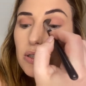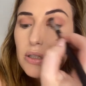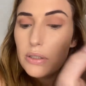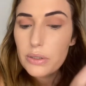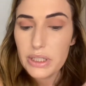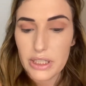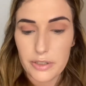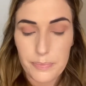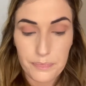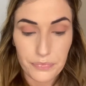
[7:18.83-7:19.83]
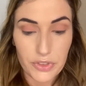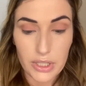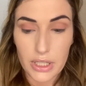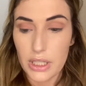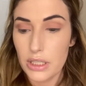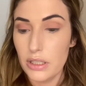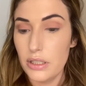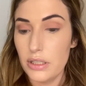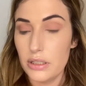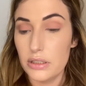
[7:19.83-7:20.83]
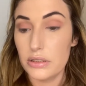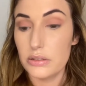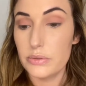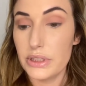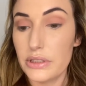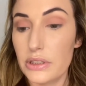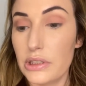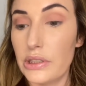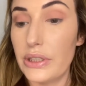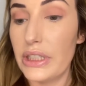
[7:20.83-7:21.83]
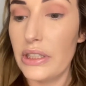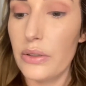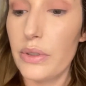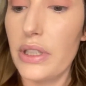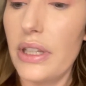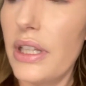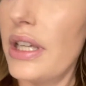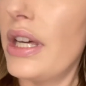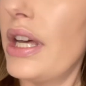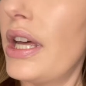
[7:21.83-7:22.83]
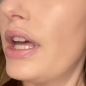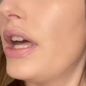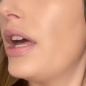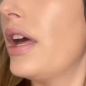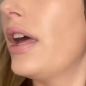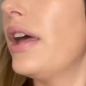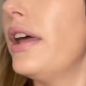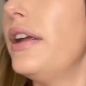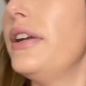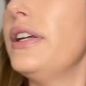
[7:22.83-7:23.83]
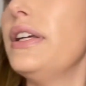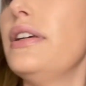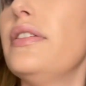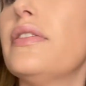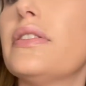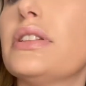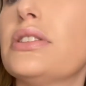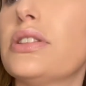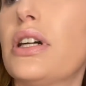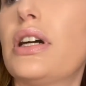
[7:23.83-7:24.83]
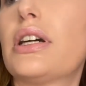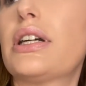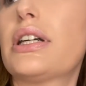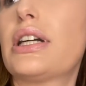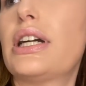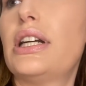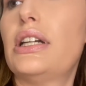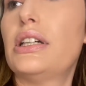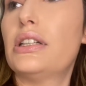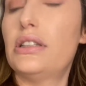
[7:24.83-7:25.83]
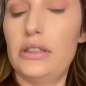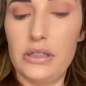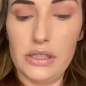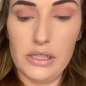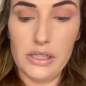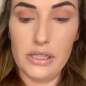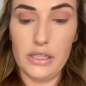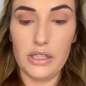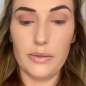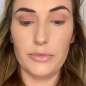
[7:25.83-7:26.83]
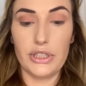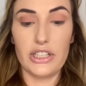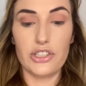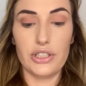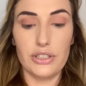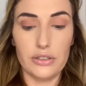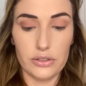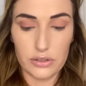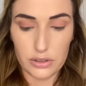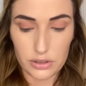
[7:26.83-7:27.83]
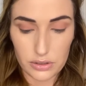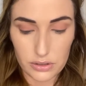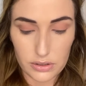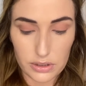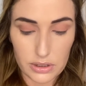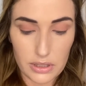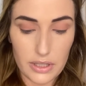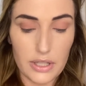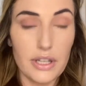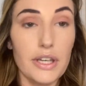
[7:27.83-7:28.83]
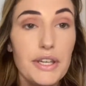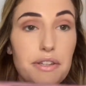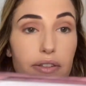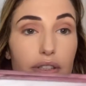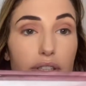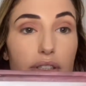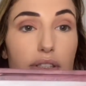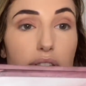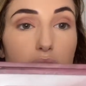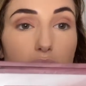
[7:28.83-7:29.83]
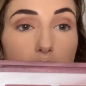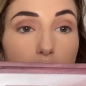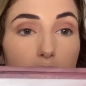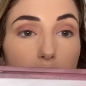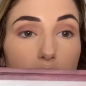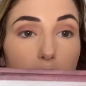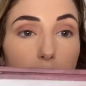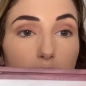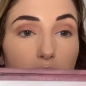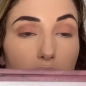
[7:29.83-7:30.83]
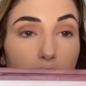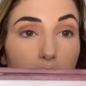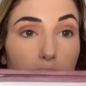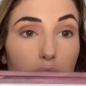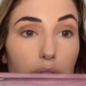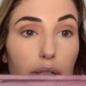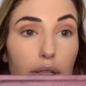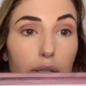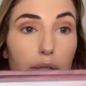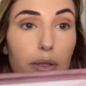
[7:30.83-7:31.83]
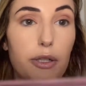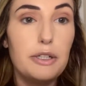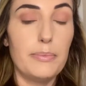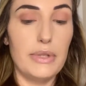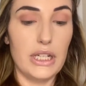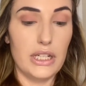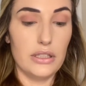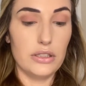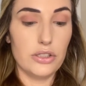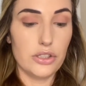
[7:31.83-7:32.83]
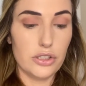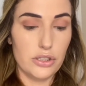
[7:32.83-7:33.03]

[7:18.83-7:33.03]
Okay, now we're gonna go in with an even darker color. I'm actually going to use this Double Take blush.